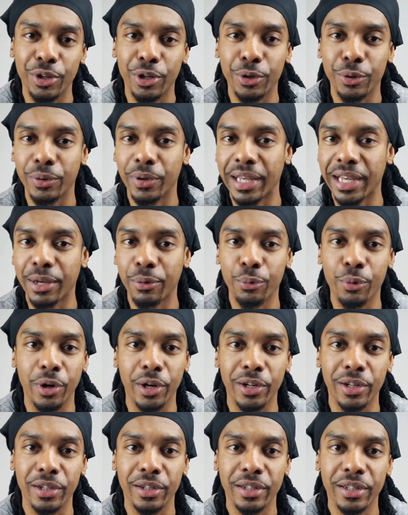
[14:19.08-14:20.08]
at
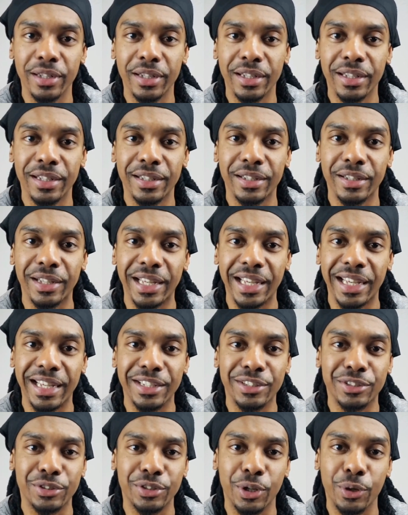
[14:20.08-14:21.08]
work.
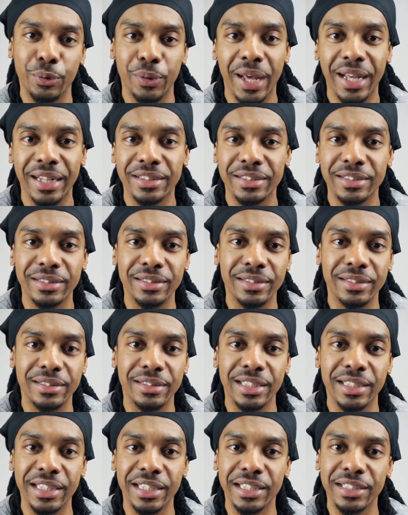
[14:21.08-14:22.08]
And so that
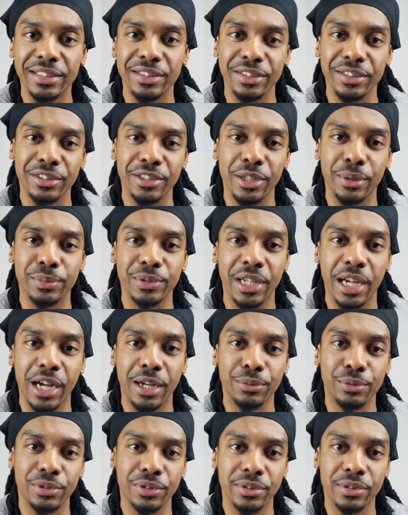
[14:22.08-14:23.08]
tends to
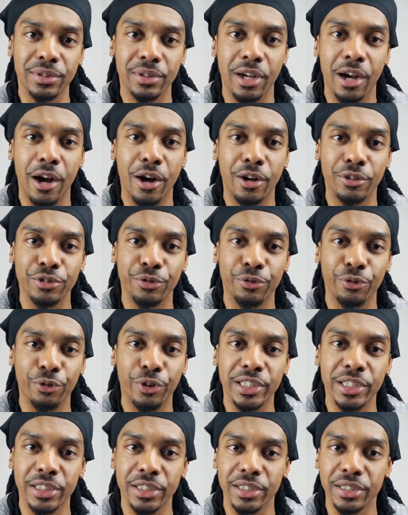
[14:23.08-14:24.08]
sometimes cause
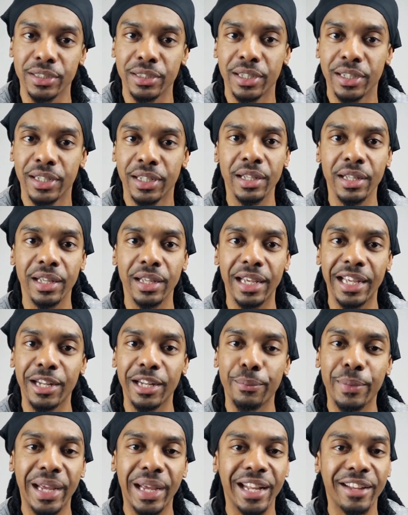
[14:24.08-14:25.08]
friction, and it
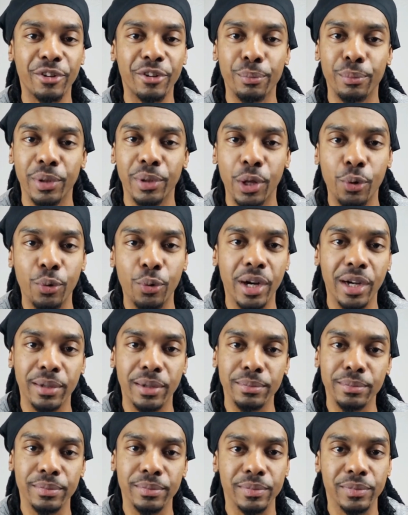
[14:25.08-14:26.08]
may even blow
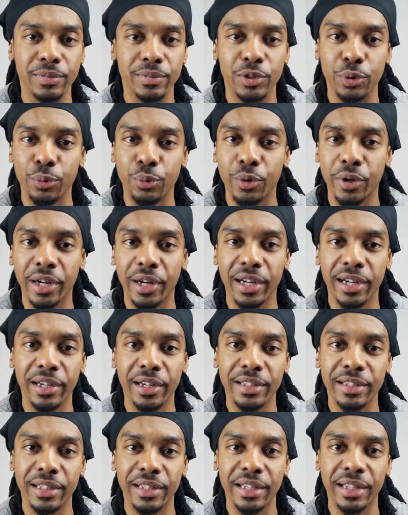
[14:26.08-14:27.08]
up to where
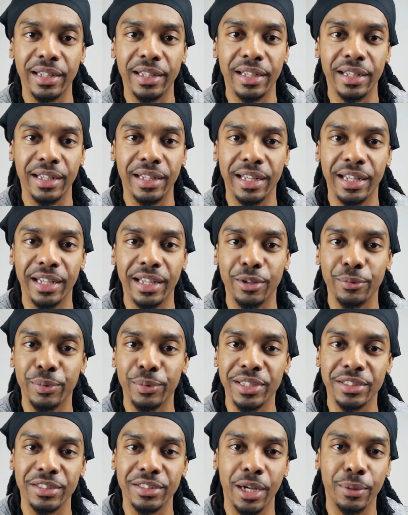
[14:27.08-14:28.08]
it could be
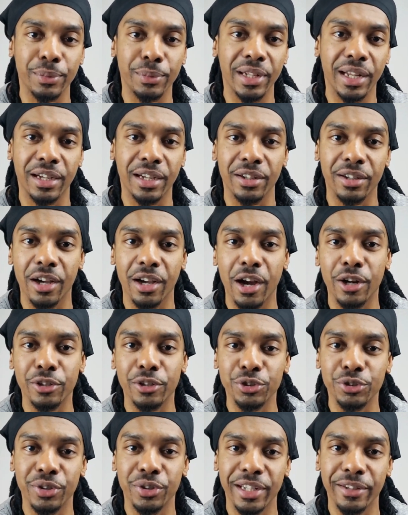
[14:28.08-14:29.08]
something that could cause
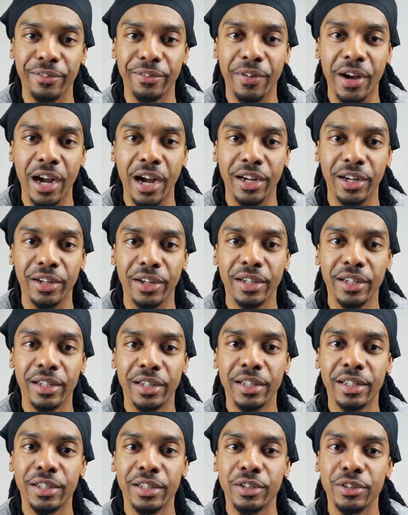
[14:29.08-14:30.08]
you to get fired.
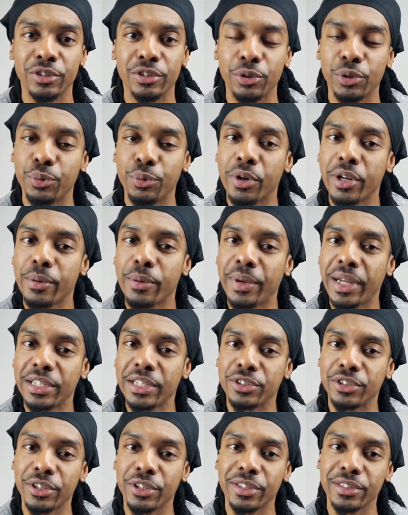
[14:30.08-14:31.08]
So you want to make
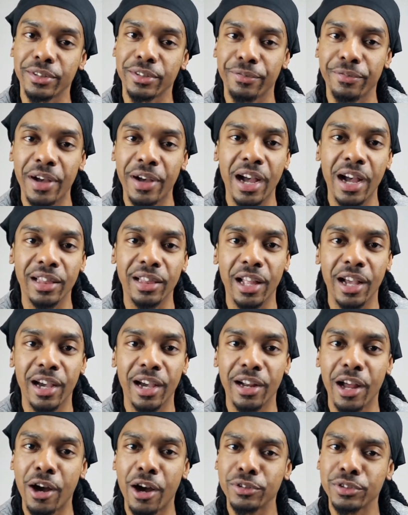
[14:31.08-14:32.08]
sure it's a fine
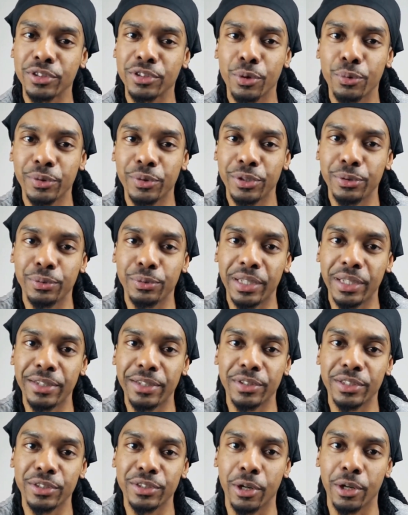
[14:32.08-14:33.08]
line. Also, when you
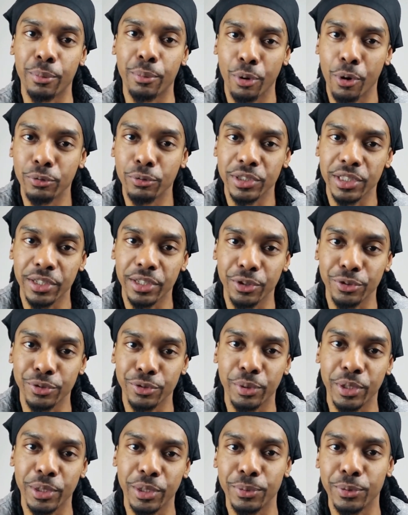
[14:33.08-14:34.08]
even approaching those
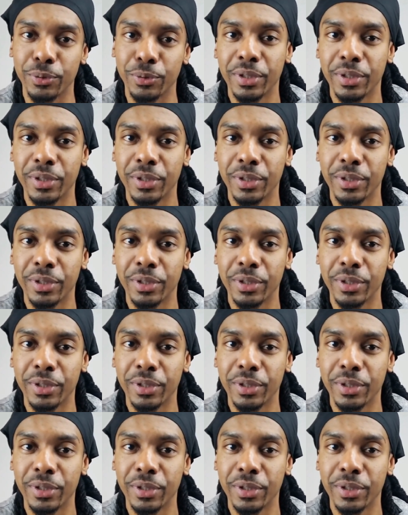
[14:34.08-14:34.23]
people,